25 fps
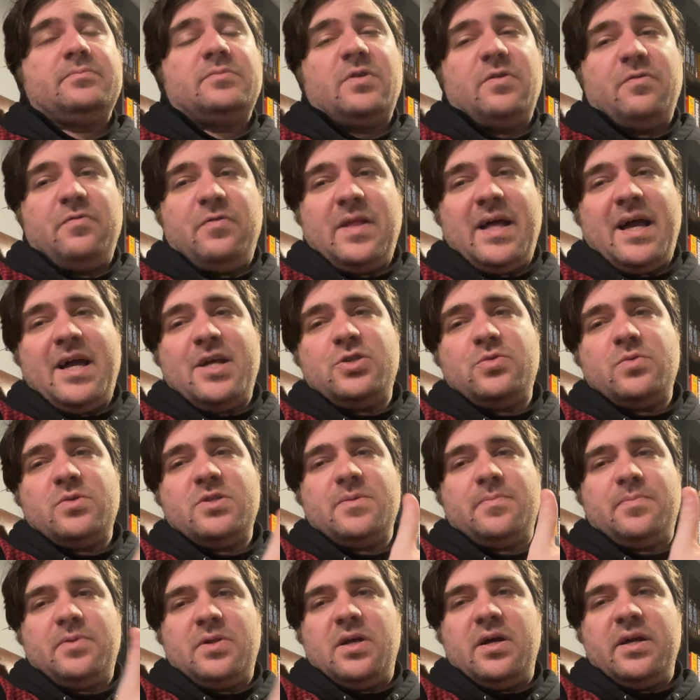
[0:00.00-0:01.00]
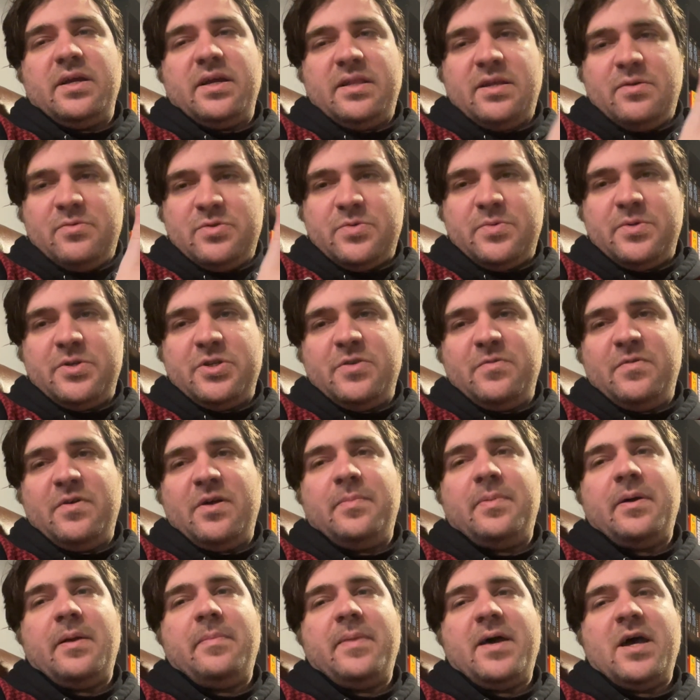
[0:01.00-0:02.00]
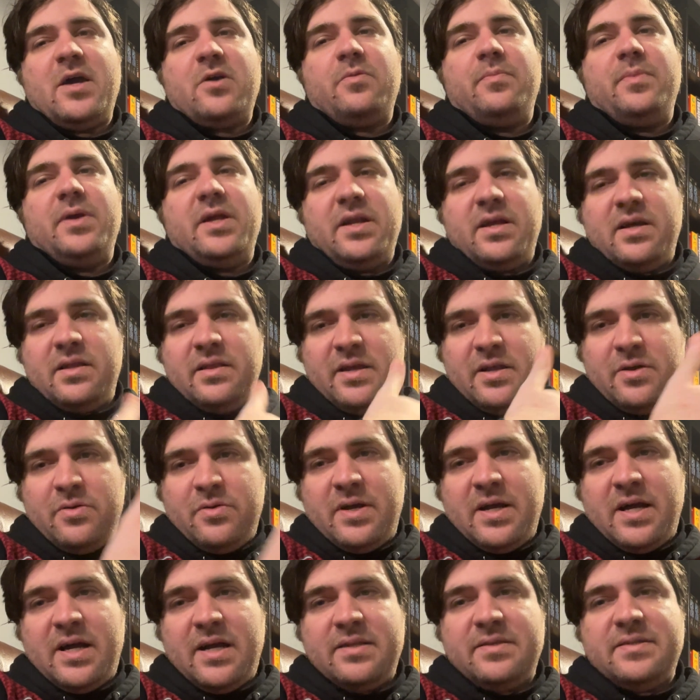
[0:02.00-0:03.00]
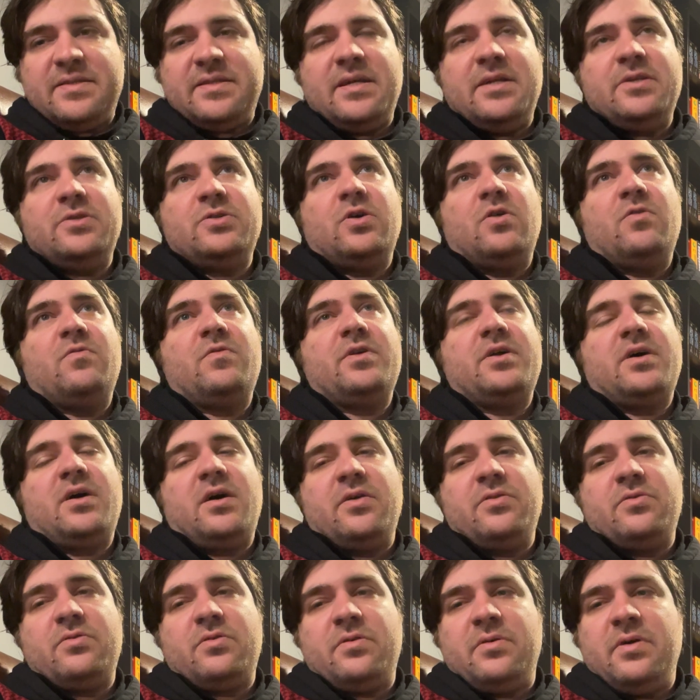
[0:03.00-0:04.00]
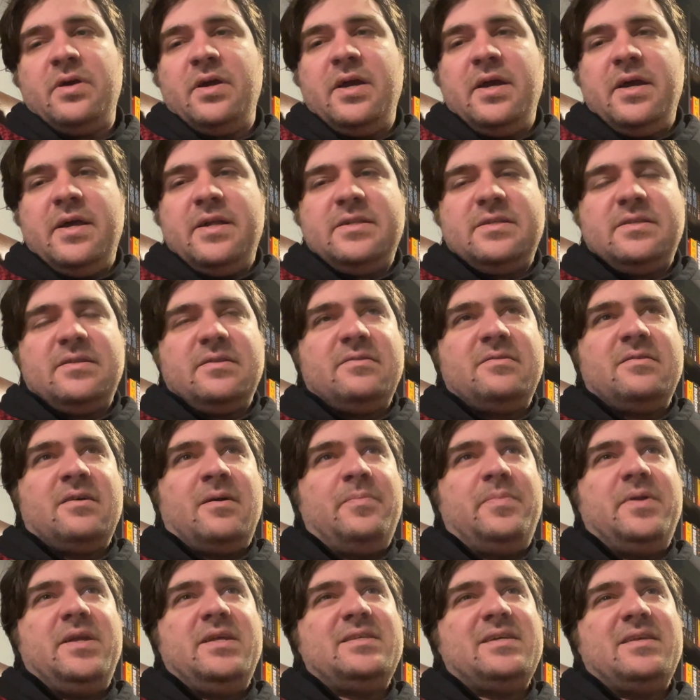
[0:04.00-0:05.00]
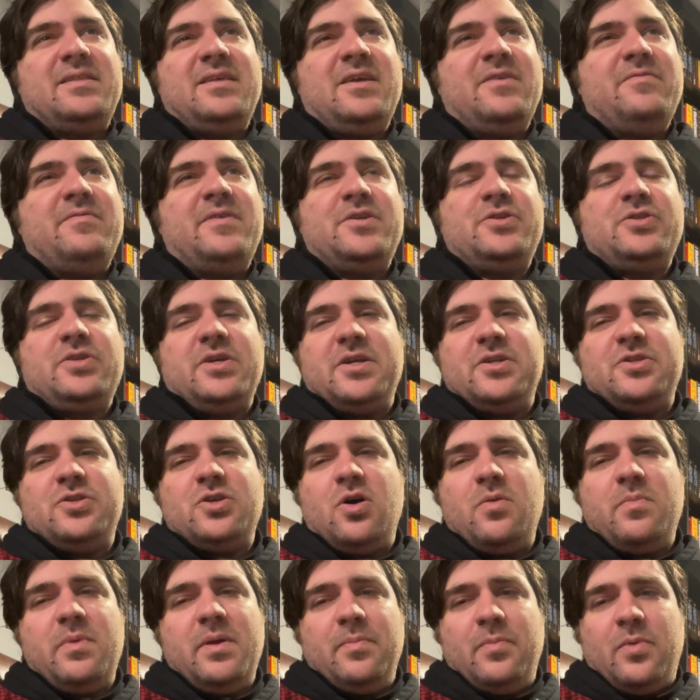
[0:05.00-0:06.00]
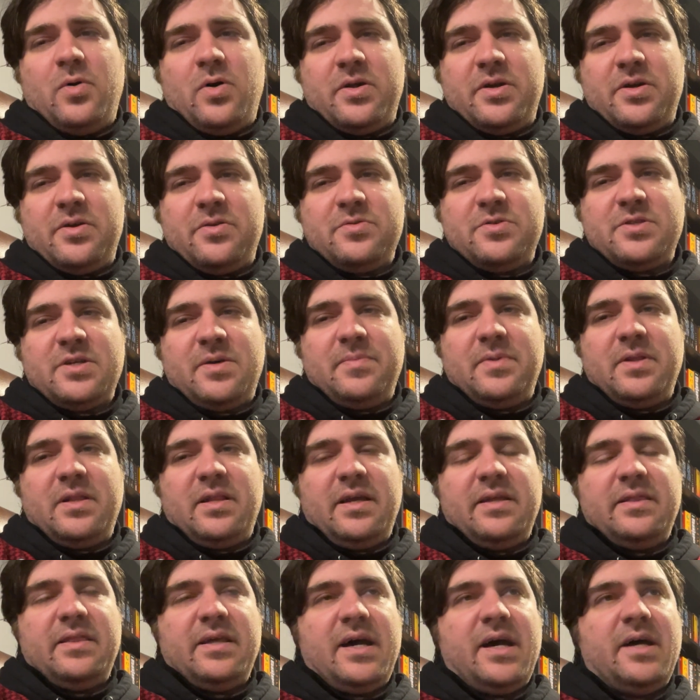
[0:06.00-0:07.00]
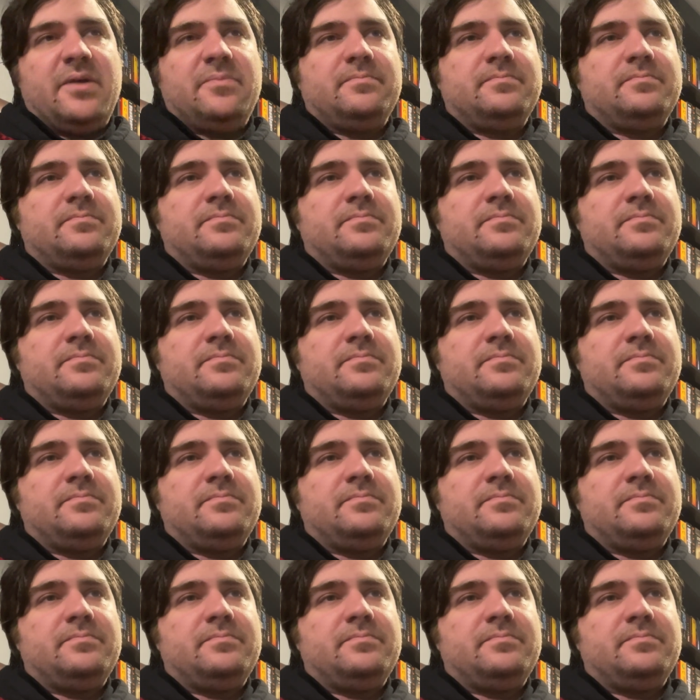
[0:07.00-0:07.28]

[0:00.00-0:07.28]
Flash was a plugin that was originally developed by Macromedia. It later got sent over to other companies. I think eventually Adobe bought it or something like that.